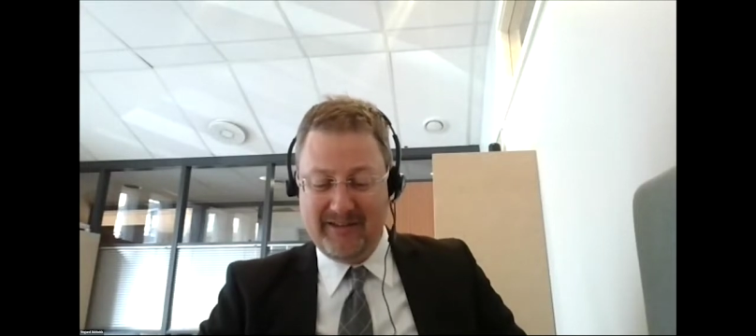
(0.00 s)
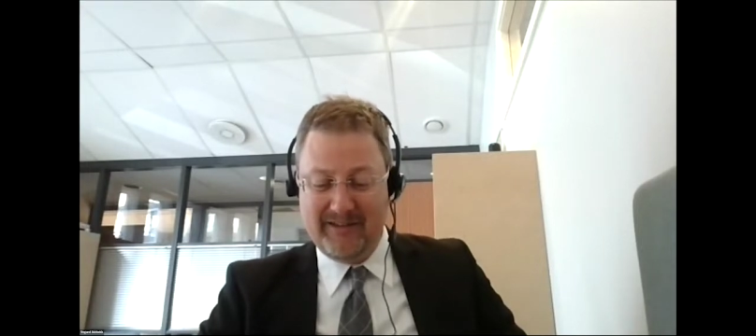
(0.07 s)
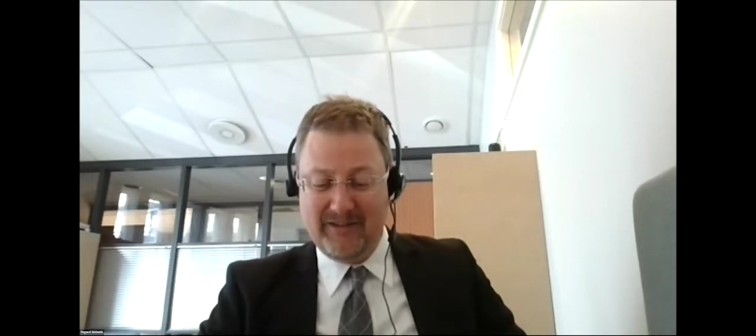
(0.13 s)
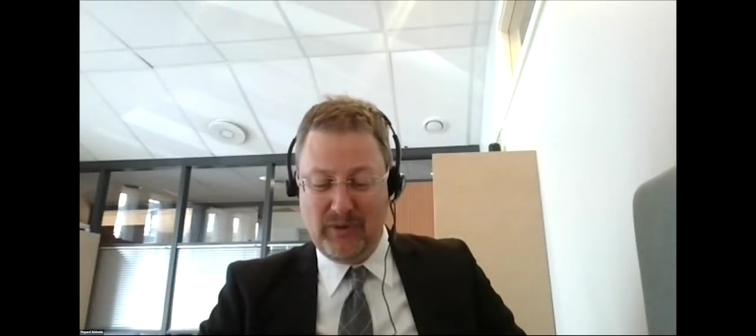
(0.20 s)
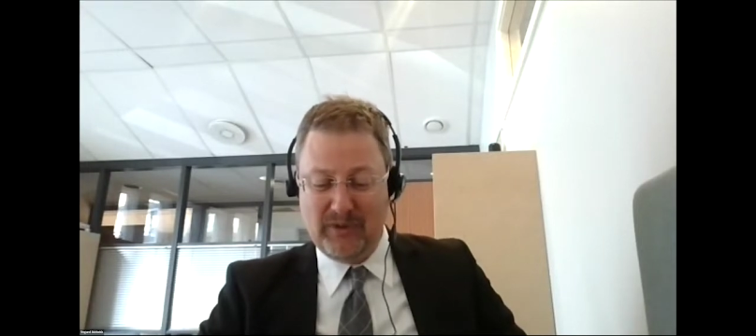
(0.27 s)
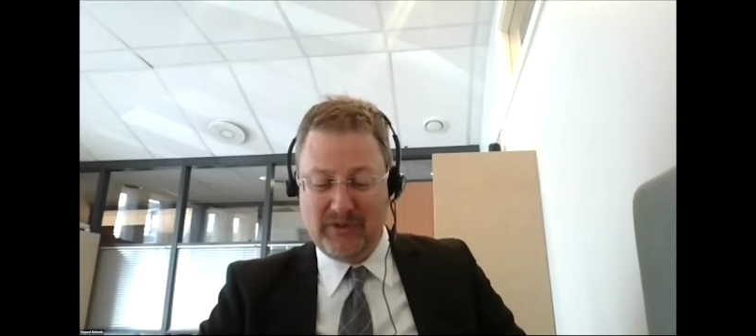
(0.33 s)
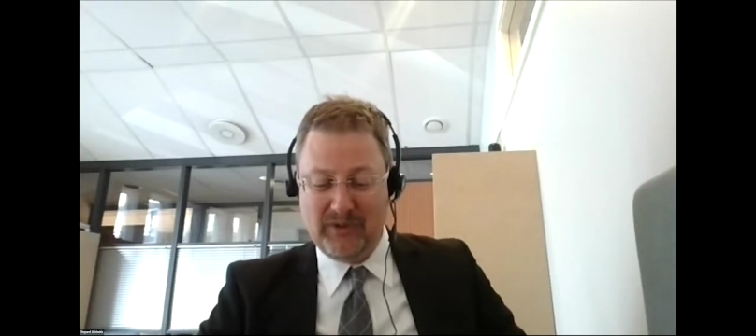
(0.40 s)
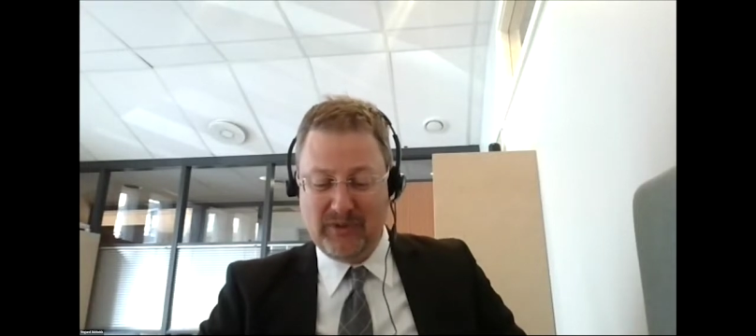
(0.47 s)

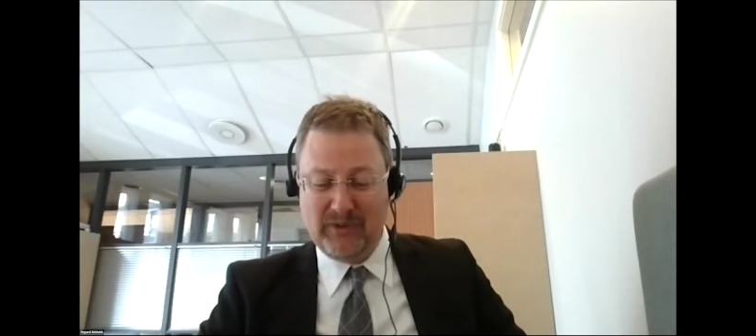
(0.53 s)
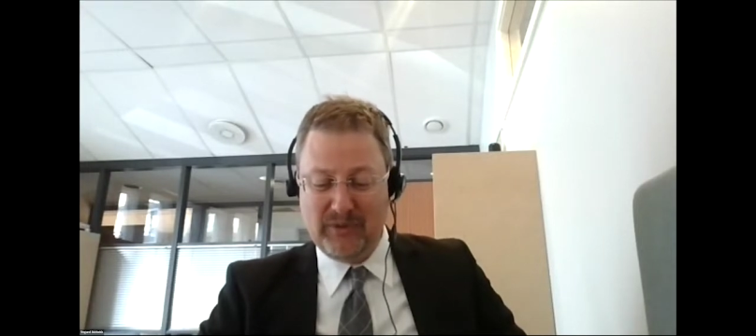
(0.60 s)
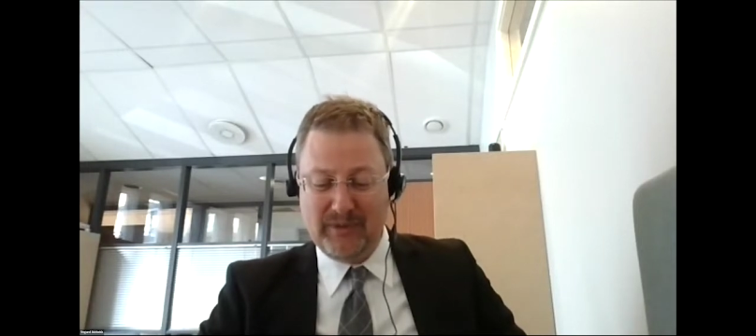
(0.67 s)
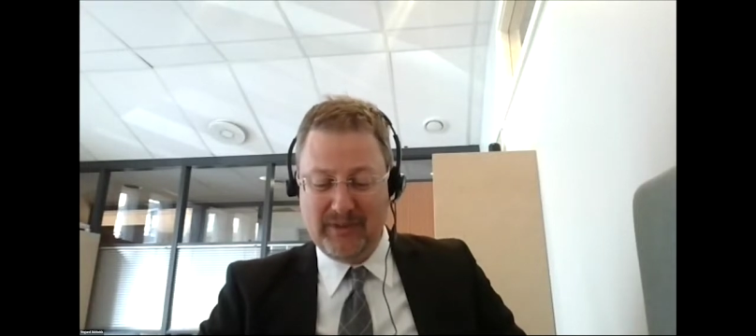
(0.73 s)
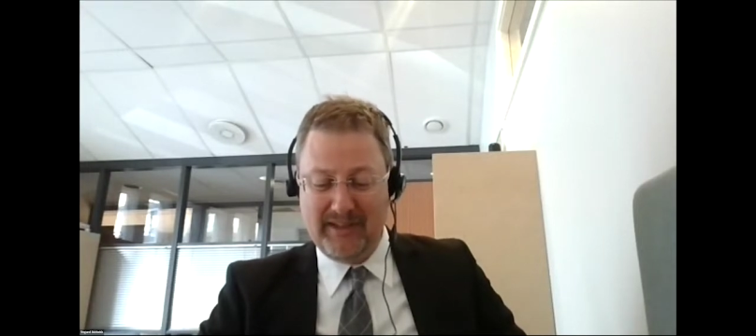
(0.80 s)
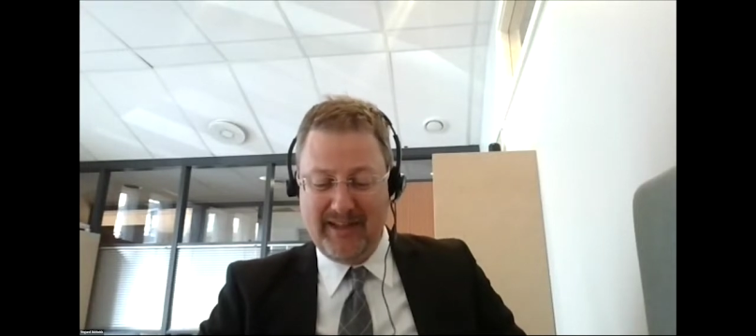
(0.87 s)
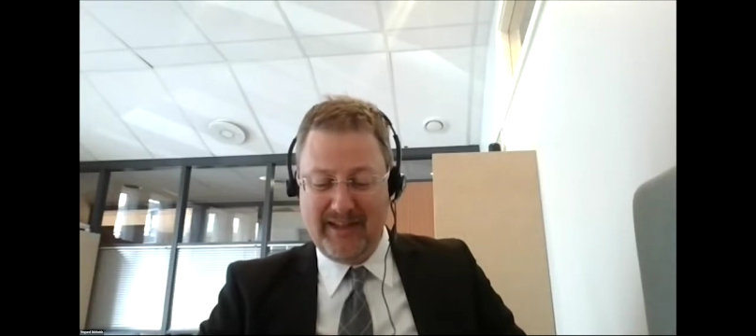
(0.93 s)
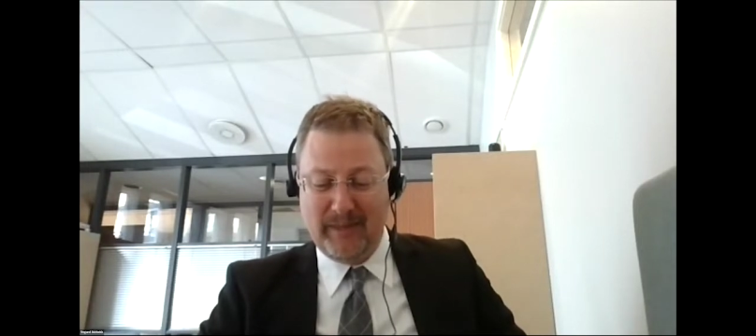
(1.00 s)

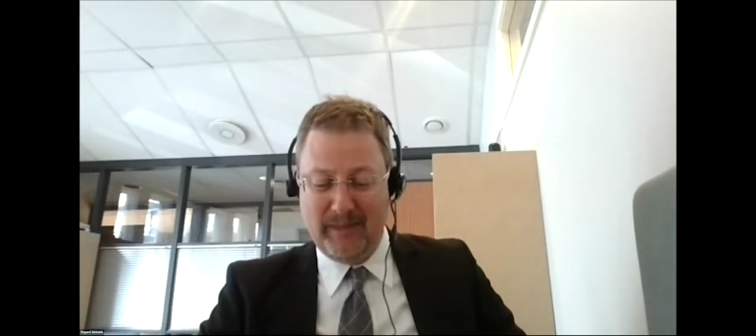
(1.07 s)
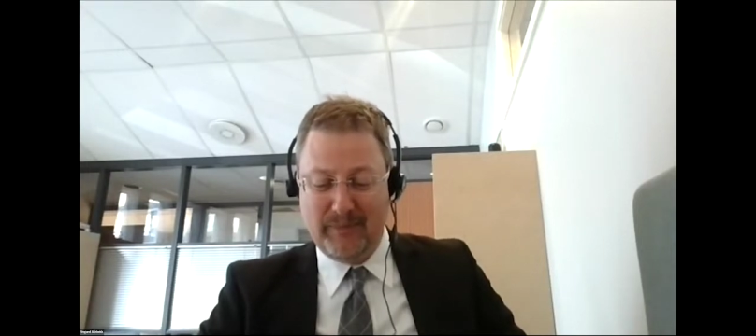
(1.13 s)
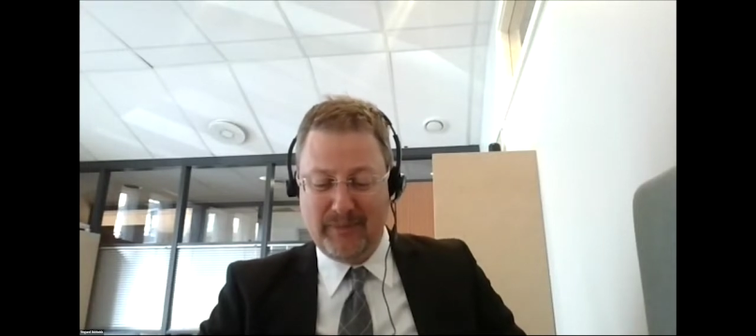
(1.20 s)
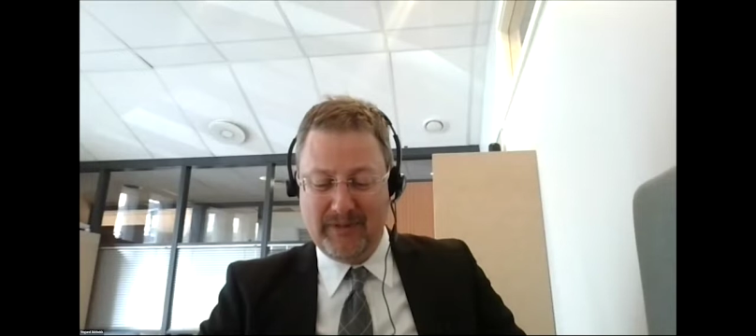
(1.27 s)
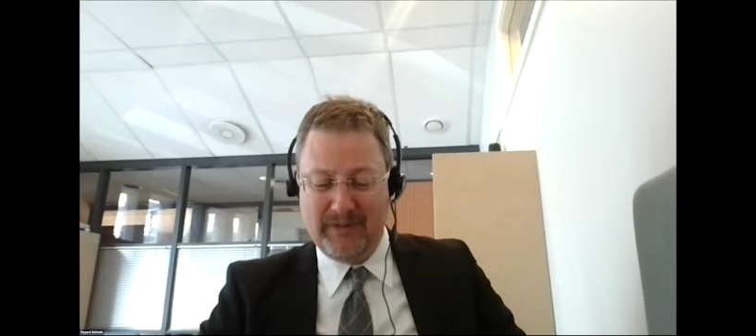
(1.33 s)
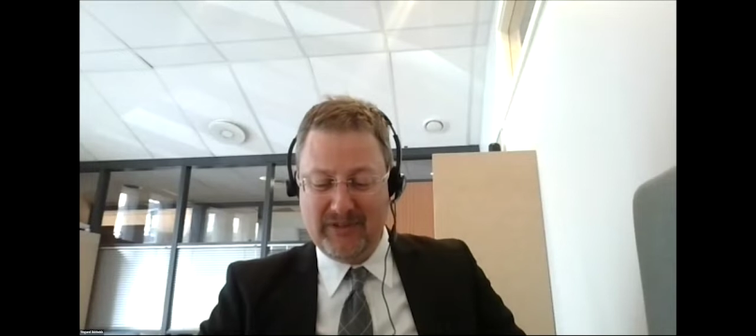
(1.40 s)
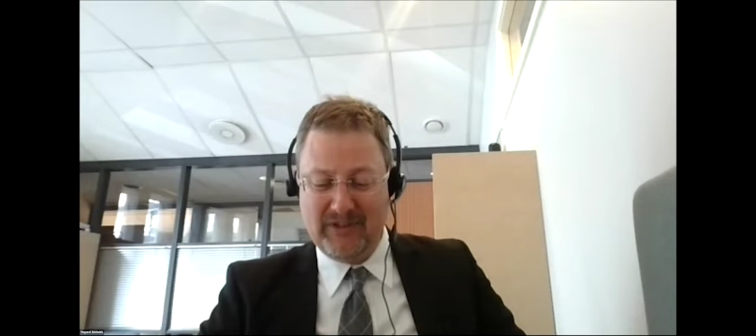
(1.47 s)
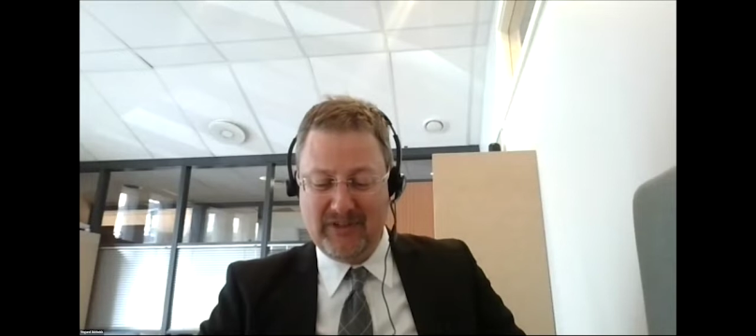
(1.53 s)
also help
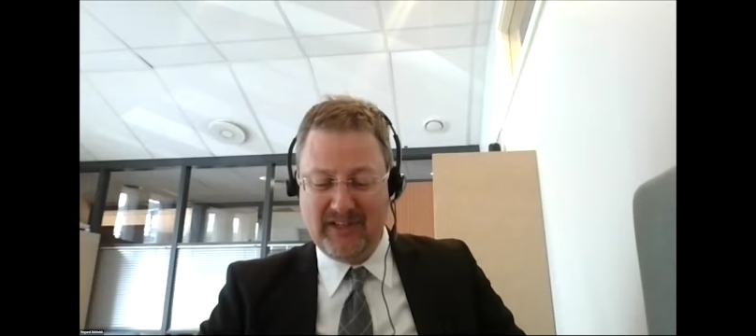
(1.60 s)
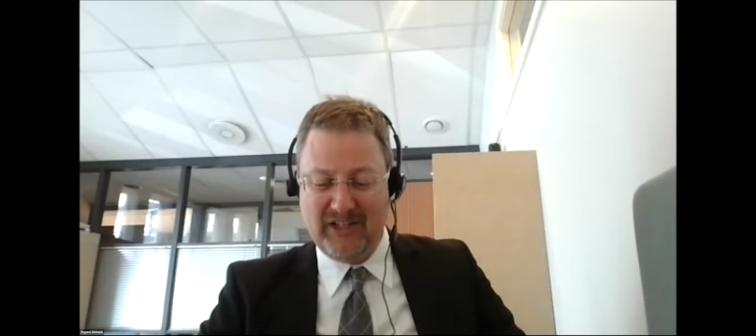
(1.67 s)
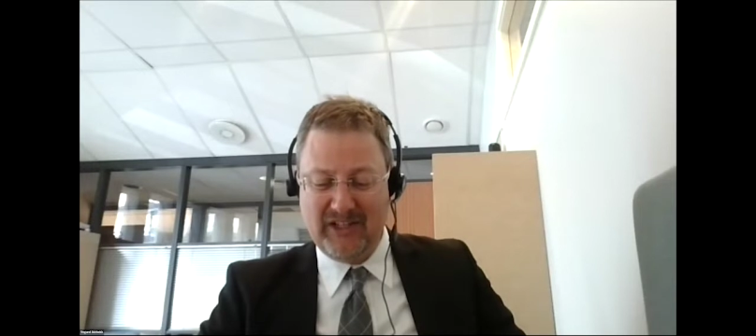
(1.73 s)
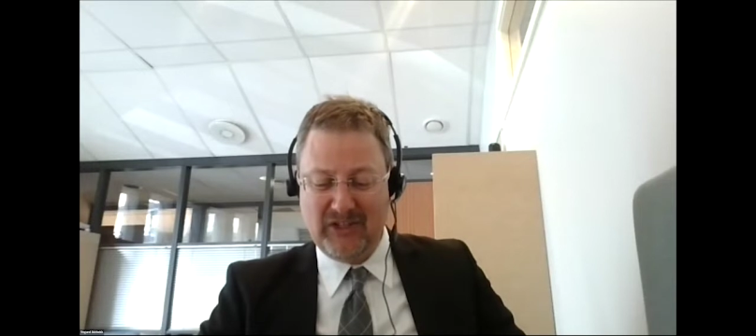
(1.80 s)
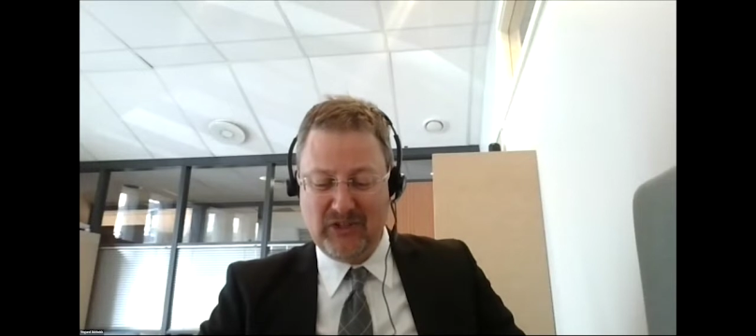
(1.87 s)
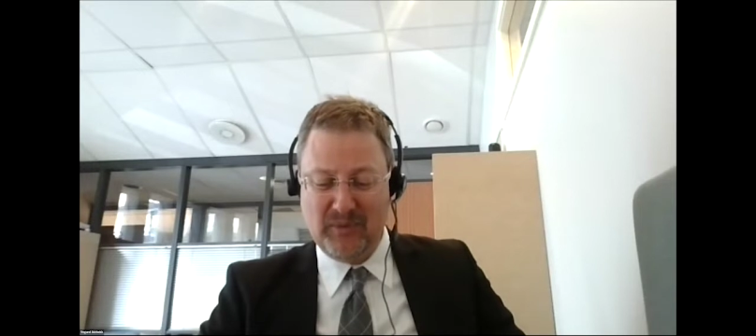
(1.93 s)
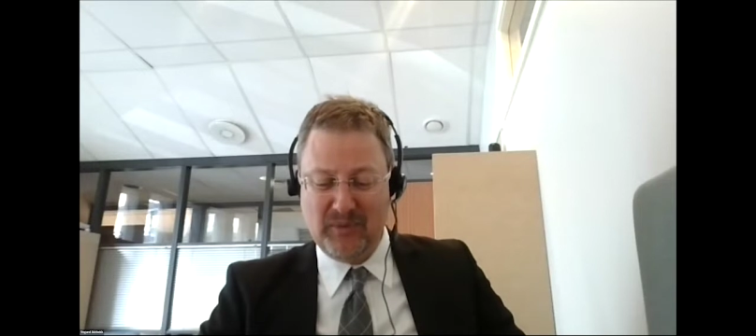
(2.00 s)
societies